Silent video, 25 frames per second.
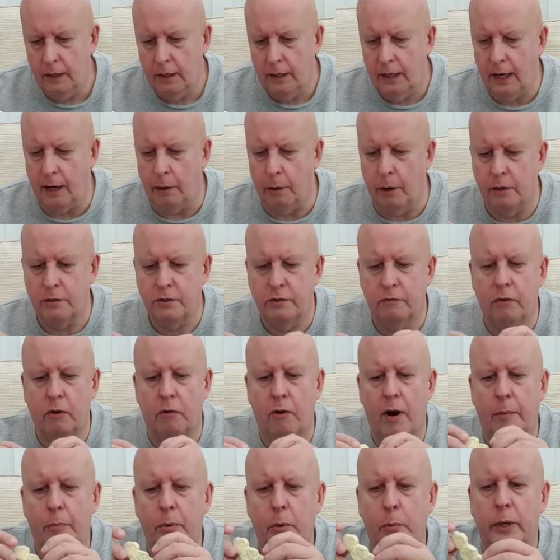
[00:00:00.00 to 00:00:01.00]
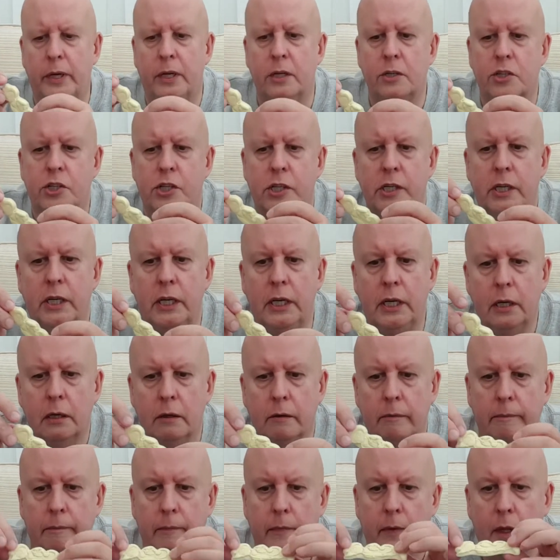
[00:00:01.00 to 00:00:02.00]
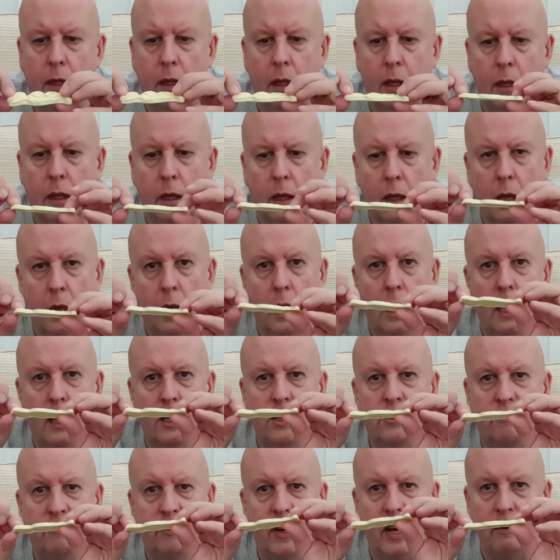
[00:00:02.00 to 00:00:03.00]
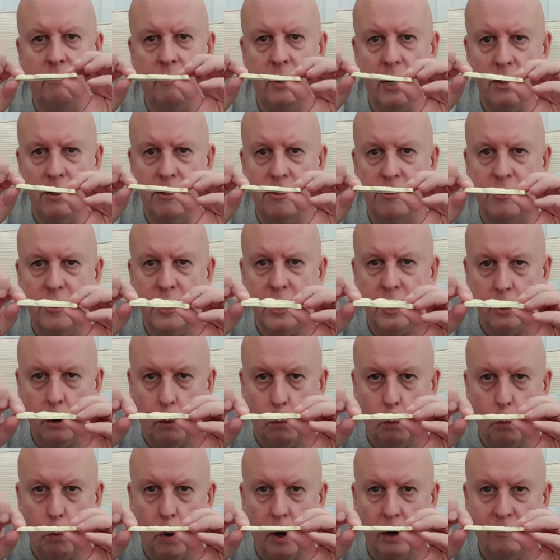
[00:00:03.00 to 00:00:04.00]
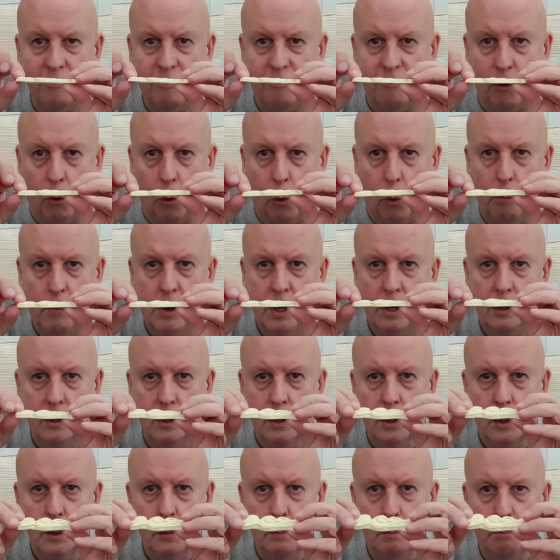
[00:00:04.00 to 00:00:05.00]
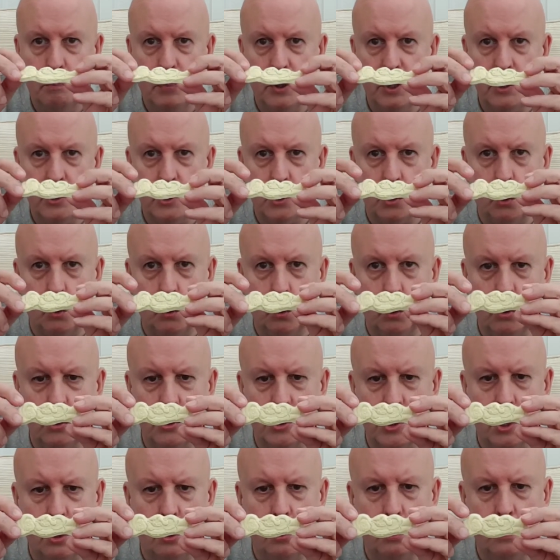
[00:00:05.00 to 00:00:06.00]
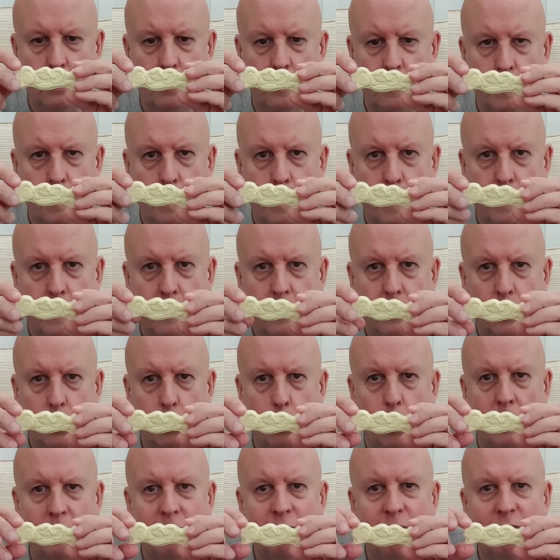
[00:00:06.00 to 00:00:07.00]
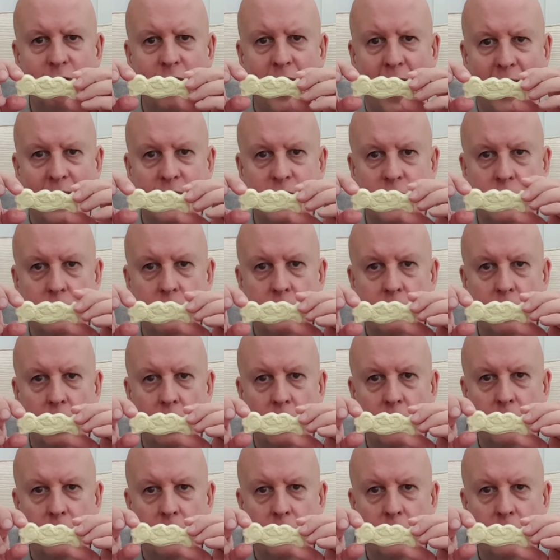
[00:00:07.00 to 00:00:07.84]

Now out of the wrapper we can see it's very, very thin on one form, but it's also quite flat on